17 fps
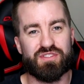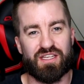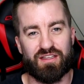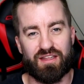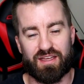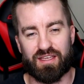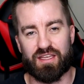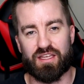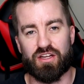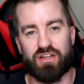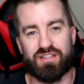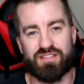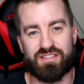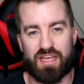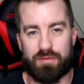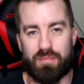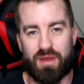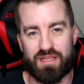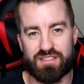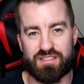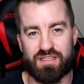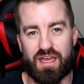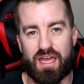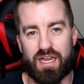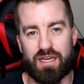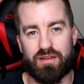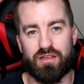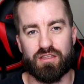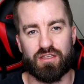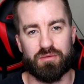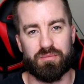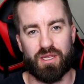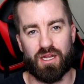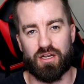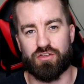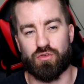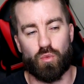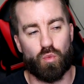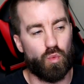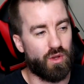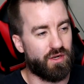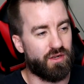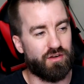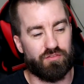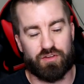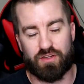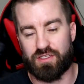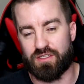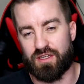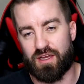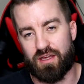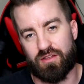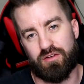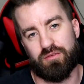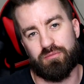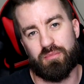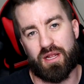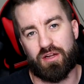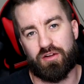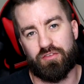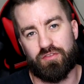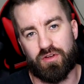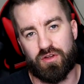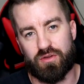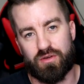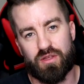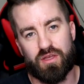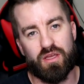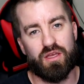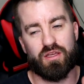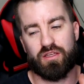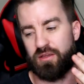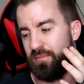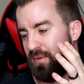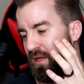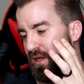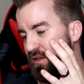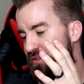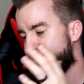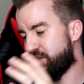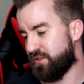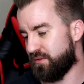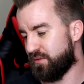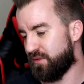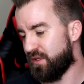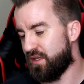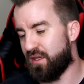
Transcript: they like hearing side by side compared to a $150 microphone compared to